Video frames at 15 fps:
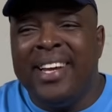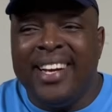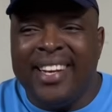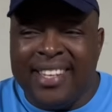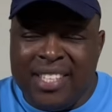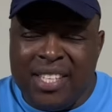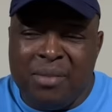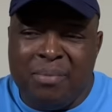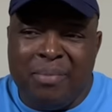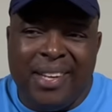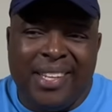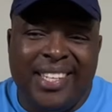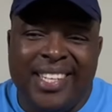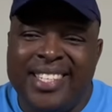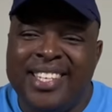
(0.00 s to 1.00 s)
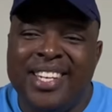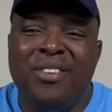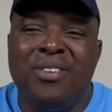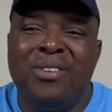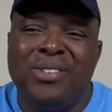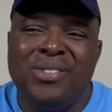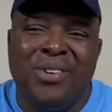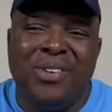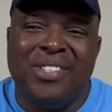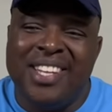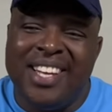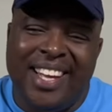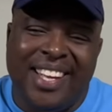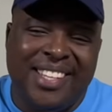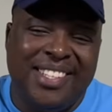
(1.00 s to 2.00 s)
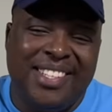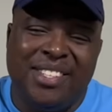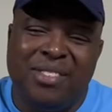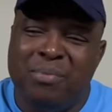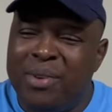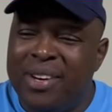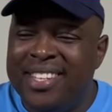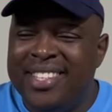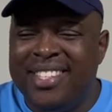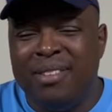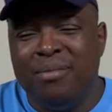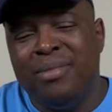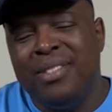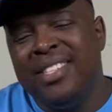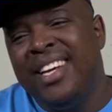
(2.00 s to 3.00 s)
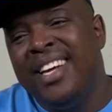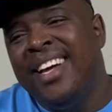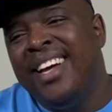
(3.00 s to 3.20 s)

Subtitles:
Richards Bay. Tashrik always scores against the smaller teams."